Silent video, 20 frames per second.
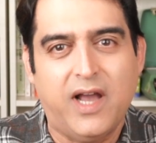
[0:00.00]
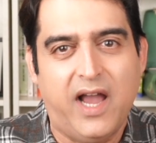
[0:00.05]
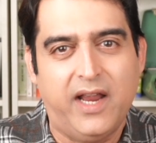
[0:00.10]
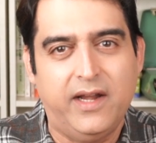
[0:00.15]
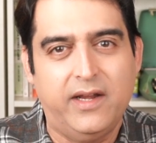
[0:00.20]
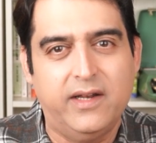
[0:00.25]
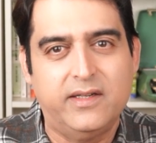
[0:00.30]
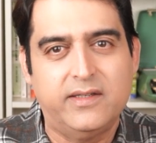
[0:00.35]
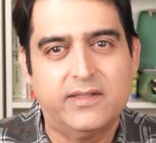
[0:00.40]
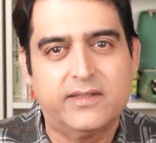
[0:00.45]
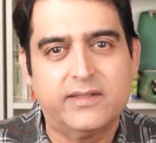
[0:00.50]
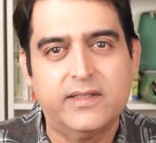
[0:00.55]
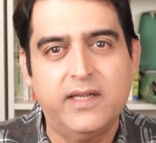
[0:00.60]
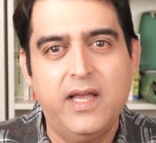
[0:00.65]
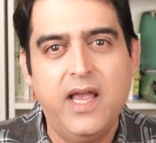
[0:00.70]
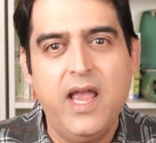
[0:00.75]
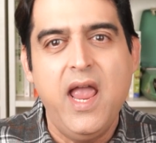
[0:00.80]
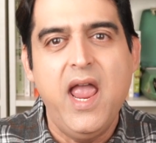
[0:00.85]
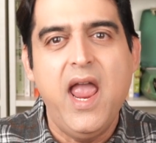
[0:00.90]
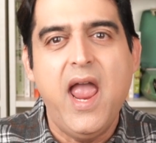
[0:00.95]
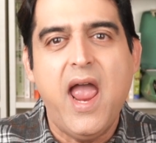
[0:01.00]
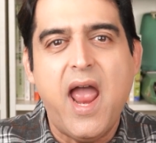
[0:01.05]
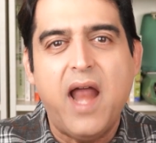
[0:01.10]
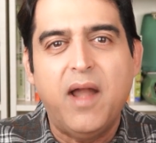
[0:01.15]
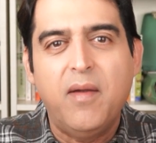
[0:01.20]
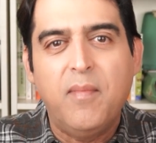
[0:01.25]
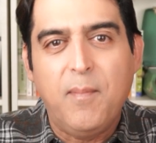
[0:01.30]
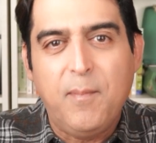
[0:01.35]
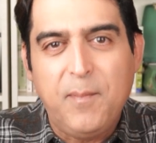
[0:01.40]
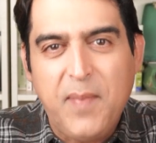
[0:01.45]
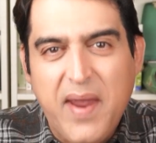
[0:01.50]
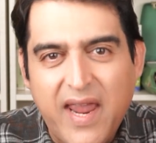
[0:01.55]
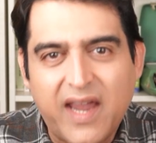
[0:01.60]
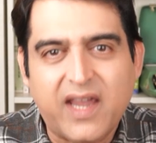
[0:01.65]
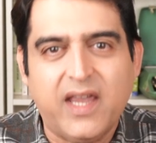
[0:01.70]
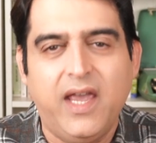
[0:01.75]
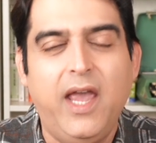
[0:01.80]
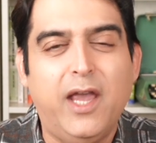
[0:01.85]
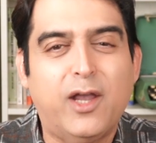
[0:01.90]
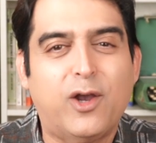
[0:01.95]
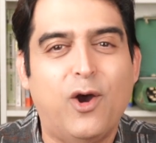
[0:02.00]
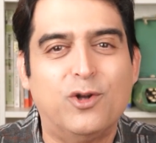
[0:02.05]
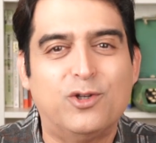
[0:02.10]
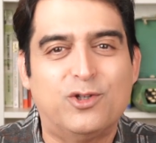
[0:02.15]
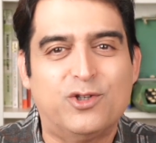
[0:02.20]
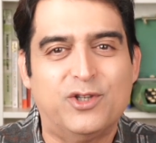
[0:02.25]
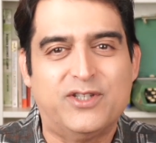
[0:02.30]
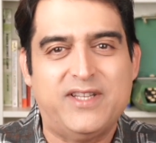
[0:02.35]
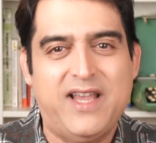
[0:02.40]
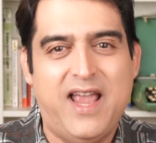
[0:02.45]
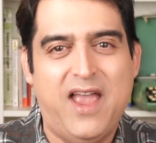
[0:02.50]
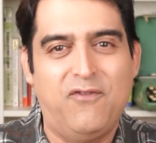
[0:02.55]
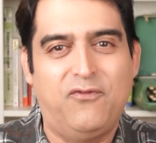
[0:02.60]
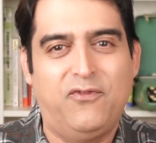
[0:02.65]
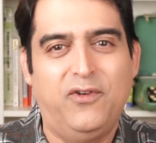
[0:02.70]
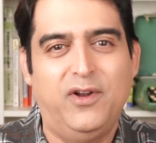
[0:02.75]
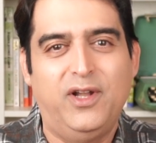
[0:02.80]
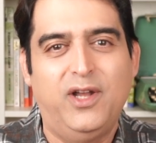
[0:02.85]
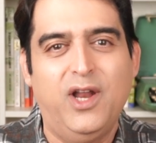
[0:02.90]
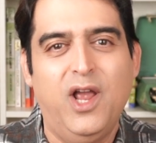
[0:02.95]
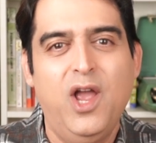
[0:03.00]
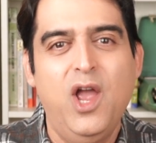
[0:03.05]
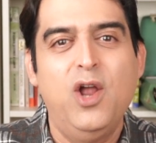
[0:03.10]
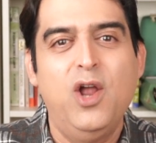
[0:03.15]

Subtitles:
guidance and make a conscious effort